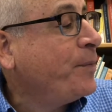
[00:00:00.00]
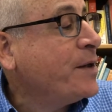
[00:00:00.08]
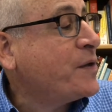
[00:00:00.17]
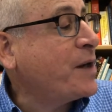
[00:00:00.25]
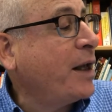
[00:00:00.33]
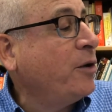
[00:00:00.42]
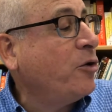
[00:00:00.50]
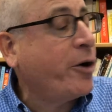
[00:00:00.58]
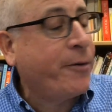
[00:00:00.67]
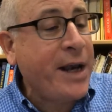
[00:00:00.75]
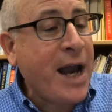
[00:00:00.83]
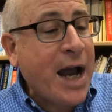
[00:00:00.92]
said
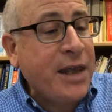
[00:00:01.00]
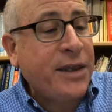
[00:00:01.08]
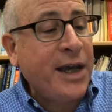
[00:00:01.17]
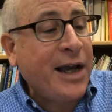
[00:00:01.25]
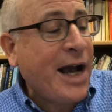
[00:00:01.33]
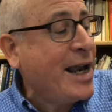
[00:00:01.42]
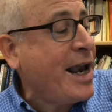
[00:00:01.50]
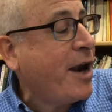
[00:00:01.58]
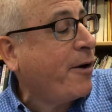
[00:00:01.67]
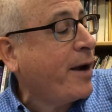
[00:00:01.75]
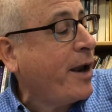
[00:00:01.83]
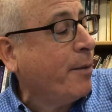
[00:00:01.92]
Laurie. I think I
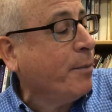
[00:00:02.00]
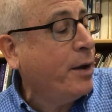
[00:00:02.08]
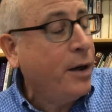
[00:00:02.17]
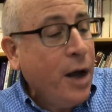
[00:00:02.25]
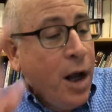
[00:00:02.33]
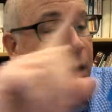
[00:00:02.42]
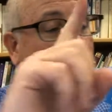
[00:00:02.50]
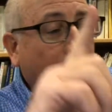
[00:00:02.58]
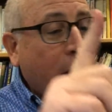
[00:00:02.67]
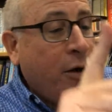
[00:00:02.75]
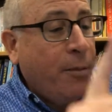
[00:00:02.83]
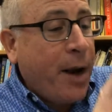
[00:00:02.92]
hear him.
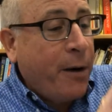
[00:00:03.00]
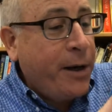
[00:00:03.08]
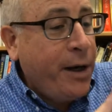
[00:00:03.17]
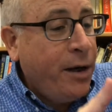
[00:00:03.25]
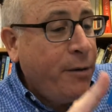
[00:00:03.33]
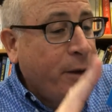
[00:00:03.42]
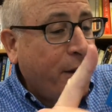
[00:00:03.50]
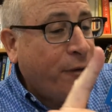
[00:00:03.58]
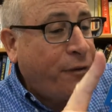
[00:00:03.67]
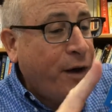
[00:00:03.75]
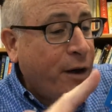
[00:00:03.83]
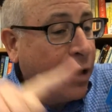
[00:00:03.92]
Uncle Murray with the
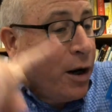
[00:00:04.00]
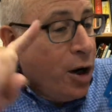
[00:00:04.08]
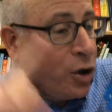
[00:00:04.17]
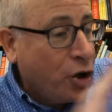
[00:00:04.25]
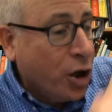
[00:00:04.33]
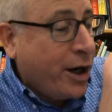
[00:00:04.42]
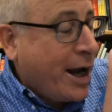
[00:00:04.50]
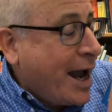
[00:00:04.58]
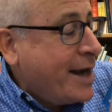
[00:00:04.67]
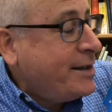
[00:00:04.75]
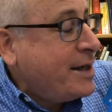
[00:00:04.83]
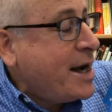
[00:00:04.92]
finger. Good
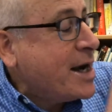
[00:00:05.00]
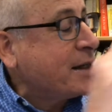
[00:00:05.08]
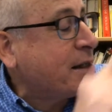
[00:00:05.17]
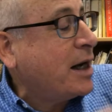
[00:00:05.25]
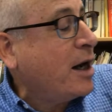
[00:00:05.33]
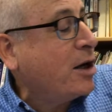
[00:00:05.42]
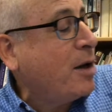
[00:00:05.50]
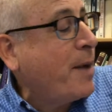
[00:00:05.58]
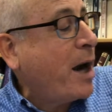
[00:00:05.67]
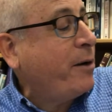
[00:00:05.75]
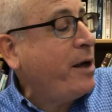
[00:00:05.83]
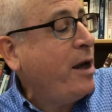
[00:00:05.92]
idea, said Uncle
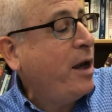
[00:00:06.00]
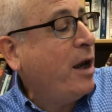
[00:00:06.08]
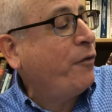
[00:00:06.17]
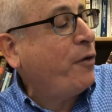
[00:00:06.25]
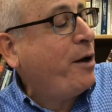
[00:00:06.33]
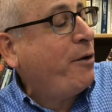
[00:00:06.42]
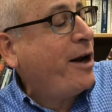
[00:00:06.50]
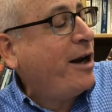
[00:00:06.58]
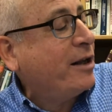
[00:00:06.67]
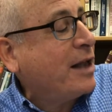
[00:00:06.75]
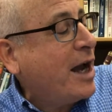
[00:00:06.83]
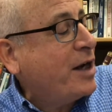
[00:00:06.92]
Murray, if we greet
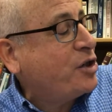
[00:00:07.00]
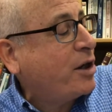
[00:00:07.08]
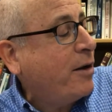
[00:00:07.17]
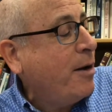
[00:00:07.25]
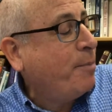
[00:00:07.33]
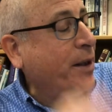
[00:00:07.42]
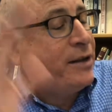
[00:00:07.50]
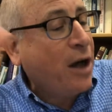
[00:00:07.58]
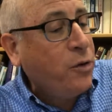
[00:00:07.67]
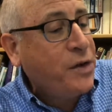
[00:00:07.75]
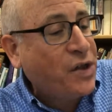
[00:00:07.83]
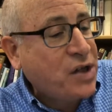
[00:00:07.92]
Elijah, but
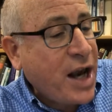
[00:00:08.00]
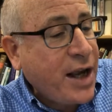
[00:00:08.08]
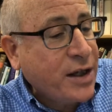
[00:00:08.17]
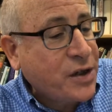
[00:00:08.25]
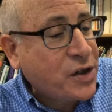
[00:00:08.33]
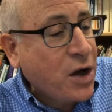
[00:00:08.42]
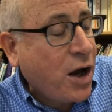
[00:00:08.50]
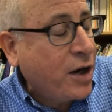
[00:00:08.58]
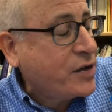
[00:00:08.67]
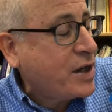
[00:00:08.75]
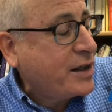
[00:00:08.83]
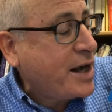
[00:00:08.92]
don't sing the
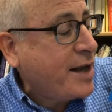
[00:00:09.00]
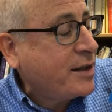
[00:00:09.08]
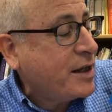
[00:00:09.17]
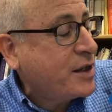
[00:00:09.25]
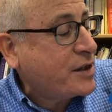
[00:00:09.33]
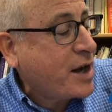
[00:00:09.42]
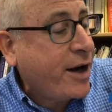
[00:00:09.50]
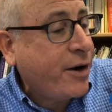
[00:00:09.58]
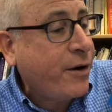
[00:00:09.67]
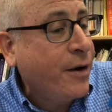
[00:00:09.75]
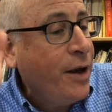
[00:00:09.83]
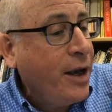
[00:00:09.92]
songs at the end of the
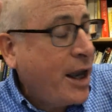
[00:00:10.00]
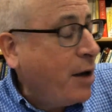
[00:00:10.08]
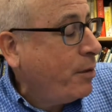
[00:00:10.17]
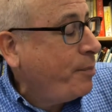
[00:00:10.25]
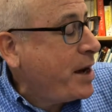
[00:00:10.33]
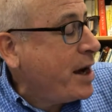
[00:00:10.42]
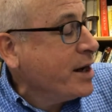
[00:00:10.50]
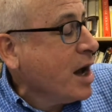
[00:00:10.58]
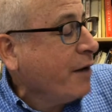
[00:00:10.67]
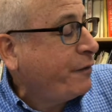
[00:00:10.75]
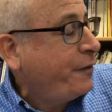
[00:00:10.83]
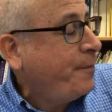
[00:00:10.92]
Seder. It will be
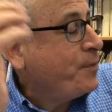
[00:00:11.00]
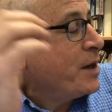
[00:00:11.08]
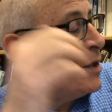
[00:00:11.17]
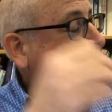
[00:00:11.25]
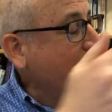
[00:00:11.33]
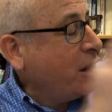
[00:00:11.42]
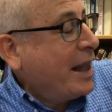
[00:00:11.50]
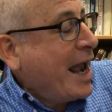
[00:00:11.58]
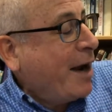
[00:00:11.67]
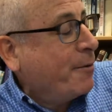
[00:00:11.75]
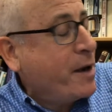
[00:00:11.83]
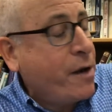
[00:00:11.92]
enough. So
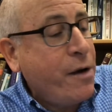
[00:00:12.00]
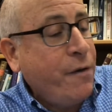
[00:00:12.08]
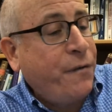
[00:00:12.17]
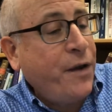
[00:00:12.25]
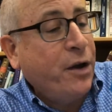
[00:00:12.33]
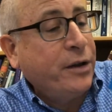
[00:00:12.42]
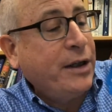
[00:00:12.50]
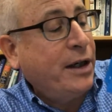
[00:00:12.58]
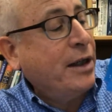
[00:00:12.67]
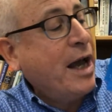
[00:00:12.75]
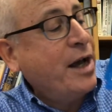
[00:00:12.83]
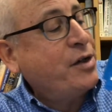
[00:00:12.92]
Larry filled
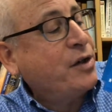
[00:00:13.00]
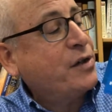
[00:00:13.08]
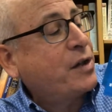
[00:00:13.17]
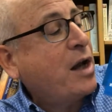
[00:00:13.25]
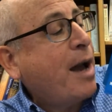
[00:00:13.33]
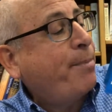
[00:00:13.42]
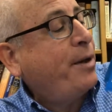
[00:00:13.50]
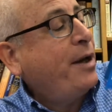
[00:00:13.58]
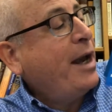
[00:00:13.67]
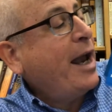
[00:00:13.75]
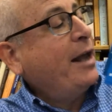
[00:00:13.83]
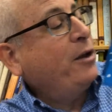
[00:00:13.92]
Elijah's cup,
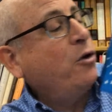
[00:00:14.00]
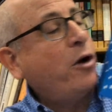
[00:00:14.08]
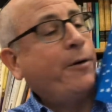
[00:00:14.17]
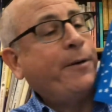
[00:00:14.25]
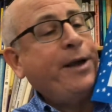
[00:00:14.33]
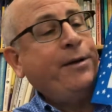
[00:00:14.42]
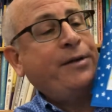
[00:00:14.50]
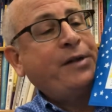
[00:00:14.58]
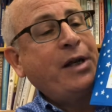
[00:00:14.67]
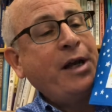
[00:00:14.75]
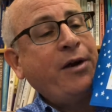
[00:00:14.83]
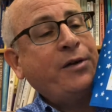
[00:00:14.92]
and Laurie,
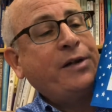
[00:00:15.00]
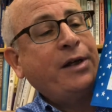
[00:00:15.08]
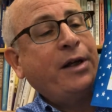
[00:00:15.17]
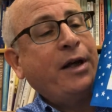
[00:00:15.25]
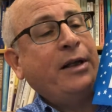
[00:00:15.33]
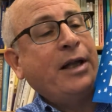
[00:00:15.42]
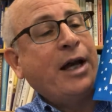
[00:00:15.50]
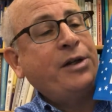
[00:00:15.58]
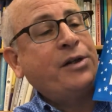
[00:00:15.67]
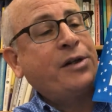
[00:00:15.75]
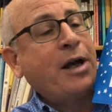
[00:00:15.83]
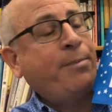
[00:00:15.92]
see here's the
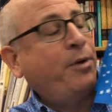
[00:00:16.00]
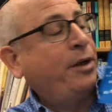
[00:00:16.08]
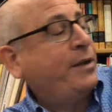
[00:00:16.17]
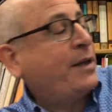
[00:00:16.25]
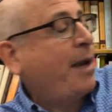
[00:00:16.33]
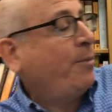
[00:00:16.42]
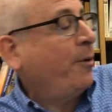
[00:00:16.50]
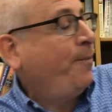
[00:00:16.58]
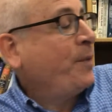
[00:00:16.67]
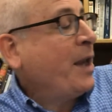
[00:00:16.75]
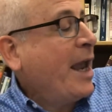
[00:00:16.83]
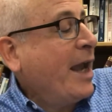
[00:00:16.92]
Elijah's cup on the table,
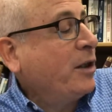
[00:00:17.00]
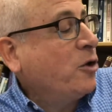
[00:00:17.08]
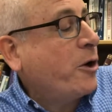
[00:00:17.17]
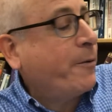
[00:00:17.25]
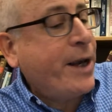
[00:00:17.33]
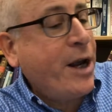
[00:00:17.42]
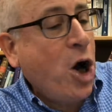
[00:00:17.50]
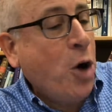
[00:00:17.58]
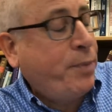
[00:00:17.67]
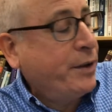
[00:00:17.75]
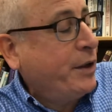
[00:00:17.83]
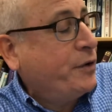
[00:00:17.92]
and Laurie
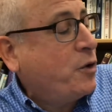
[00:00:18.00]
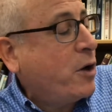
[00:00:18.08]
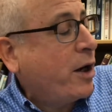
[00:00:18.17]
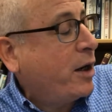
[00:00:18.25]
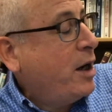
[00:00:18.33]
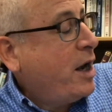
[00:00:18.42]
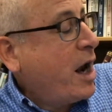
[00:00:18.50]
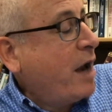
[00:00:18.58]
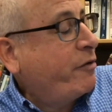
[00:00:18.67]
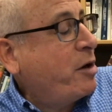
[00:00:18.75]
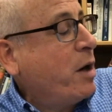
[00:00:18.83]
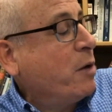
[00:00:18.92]
opened the door.
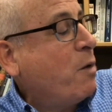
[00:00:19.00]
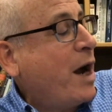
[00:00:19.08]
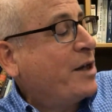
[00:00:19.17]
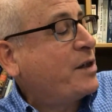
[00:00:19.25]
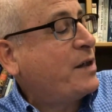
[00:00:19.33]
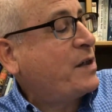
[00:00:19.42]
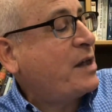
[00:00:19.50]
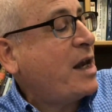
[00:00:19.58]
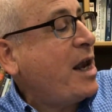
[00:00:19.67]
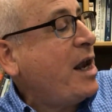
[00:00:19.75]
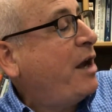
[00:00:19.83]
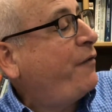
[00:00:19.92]
Everyone watched to
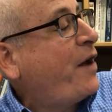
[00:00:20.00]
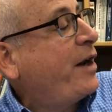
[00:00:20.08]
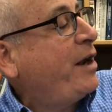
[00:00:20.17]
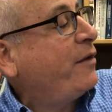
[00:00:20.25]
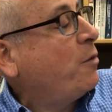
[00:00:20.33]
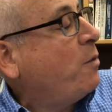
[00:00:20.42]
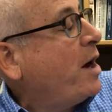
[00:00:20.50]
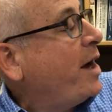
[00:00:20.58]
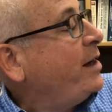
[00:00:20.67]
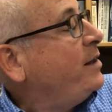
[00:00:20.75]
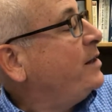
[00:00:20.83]
see if any of the wine